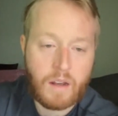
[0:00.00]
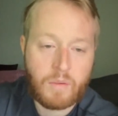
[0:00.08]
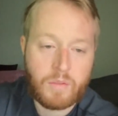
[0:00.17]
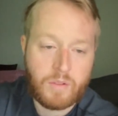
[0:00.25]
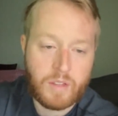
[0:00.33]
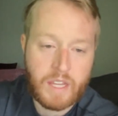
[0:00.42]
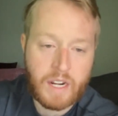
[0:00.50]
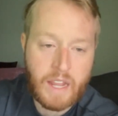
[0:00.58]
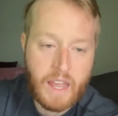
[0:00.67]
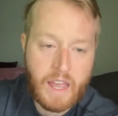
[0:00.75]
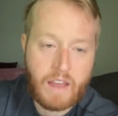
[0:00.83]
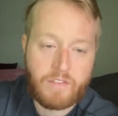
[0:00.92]
with only
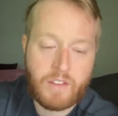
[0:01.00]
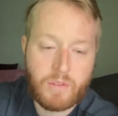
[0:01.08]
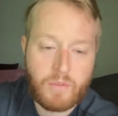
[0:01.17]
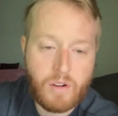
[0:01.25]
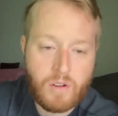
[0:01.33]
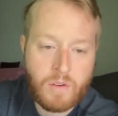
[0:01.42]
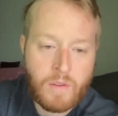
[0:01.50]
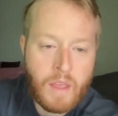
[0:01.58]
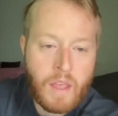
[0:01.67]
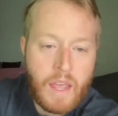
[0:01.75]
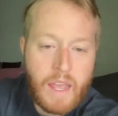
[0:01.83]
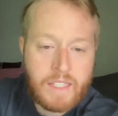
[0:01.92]
getting a half on the road.
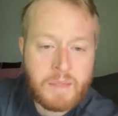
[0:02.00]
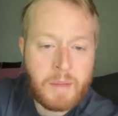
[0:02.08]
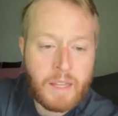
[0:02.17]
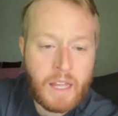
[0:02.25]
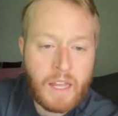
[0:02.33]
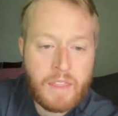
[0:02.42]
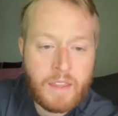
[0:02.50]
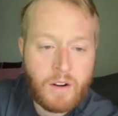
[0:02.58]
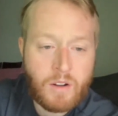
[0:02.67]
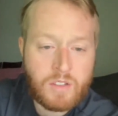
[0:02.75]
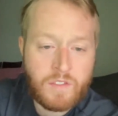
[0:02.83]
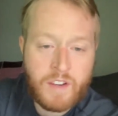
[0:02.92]
AC Milan then
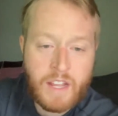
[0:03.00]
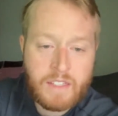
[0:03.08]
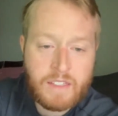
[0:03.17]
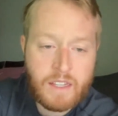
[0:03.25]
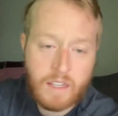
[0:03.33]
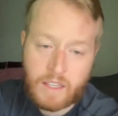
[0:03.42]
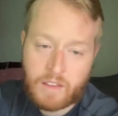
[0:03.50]
hosts Venezia,